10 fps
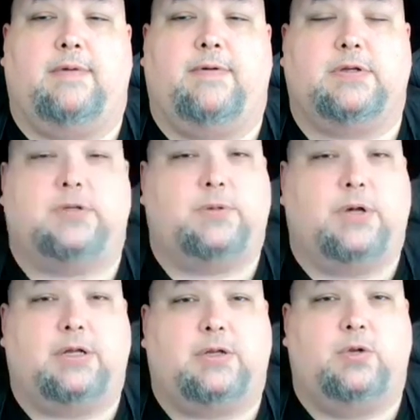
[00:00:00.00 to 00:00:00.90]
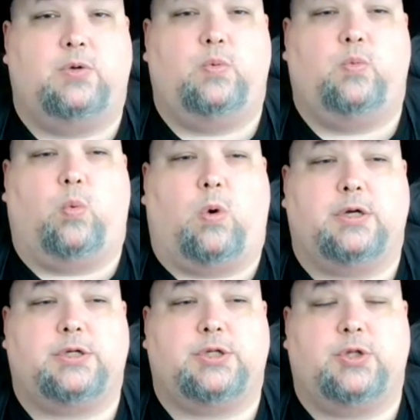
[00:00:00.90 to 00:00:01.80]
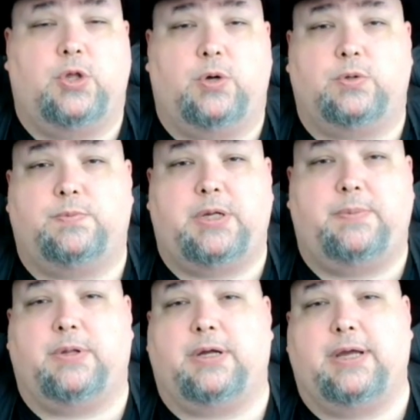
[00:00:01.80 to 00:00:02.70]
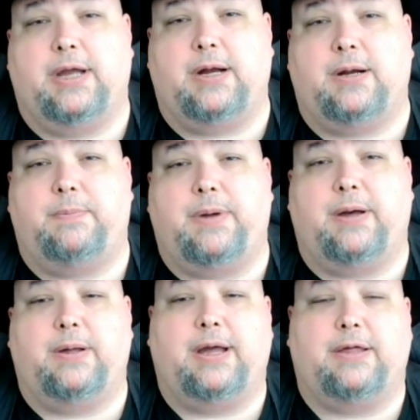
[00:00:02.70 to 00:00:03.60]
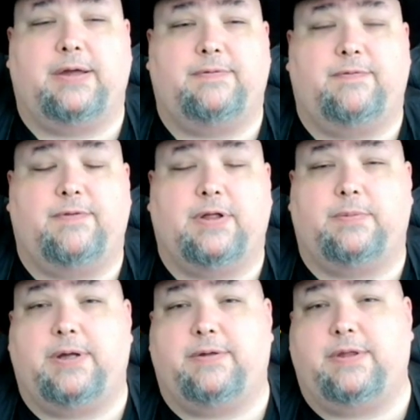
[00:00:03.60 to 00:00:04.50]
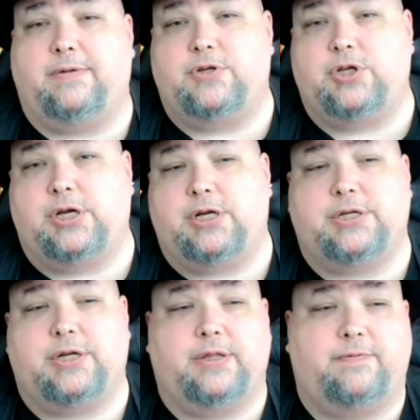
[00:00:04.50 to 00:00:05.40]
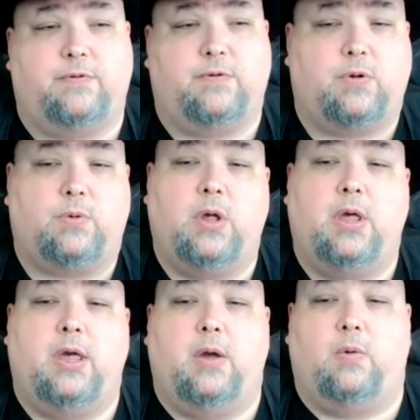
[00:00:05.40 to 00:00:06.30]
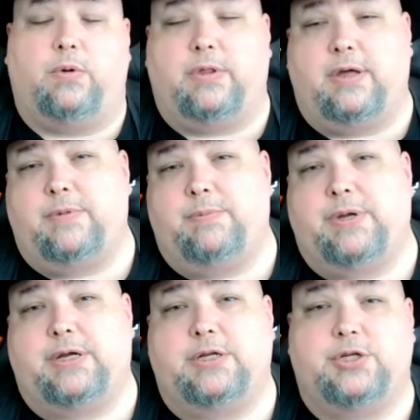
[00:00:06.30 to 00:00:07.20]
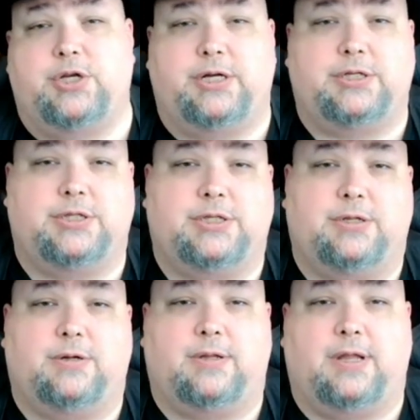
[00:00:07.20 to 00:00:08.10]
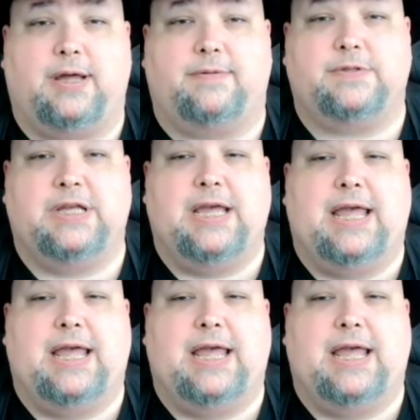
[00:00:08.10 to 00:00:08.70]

I've also got to watch those people I care about, how they've developed, how they've changed, how they've grown, where they've been making changes in their lives.